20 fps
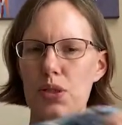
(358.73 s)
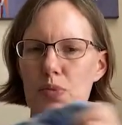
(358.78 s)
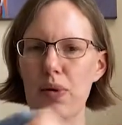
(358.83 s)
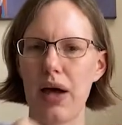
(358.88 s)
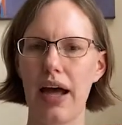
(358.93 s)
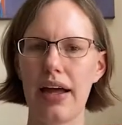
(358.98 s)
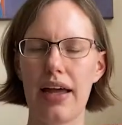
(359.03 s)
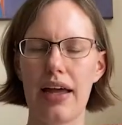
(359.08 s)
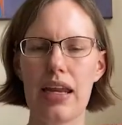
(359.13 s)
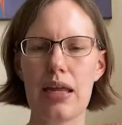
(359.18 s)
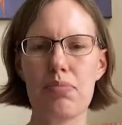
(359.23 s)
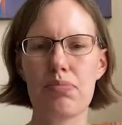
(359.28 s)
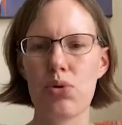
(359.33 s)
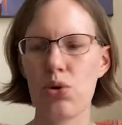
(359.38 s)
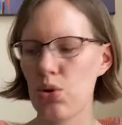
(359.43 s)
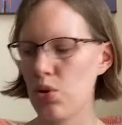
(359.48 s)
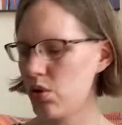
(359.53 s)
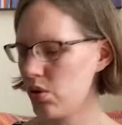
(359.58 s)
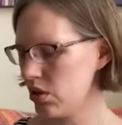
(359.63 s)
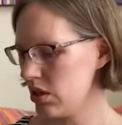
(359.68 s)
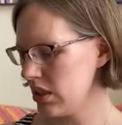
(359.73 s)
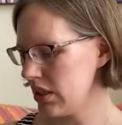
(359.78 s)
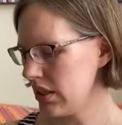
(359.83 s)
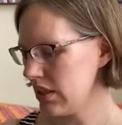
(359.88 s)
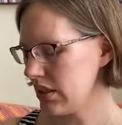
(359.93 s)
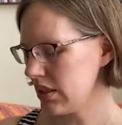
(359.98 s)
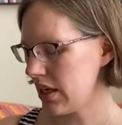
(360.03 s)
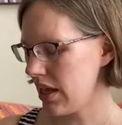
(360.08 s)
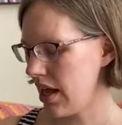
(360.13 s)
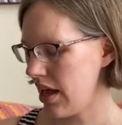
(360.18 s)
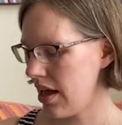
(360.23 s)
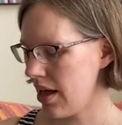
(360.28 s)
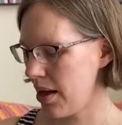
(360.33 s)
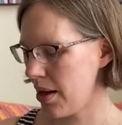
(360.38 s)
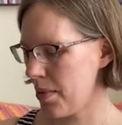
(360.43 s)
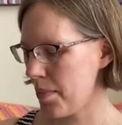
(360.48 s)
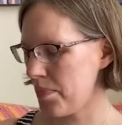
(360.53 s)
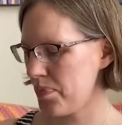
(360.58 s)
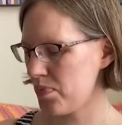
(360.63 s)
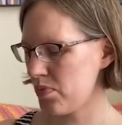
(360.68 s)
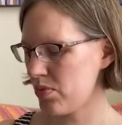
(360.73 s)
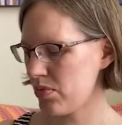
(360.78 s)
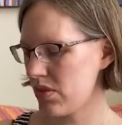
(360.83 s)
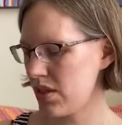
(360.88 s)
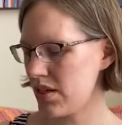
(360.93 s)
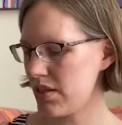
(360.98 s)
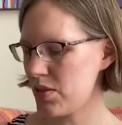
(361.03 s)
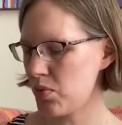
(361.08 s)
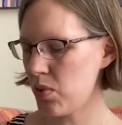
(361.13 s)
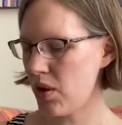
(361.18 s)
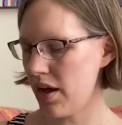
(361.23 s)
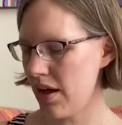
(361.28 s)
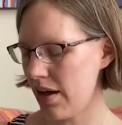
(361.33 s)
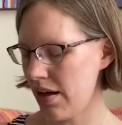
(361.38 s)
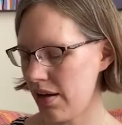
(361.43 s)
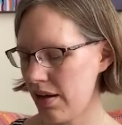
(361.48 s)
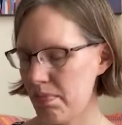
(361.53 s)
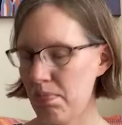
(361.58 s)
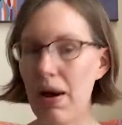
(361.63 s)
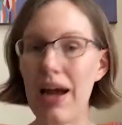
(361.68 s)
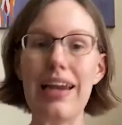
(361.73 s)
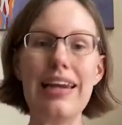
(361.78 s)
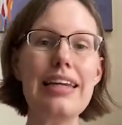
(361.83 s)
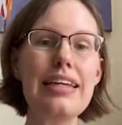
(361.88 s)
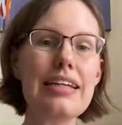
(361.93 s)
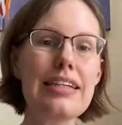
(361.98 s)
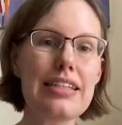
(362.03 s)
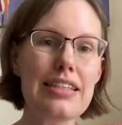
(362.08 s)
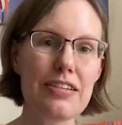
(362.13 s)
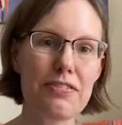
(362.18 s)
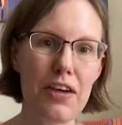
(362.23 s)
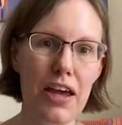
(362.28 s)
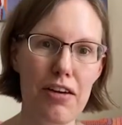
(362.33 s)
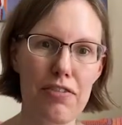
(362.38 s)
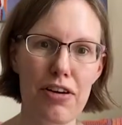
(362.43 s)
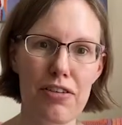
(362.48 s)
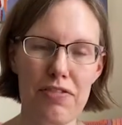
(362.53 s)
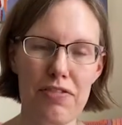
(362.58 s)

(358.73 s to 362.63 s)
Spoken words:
pack anymore. These were my least favourite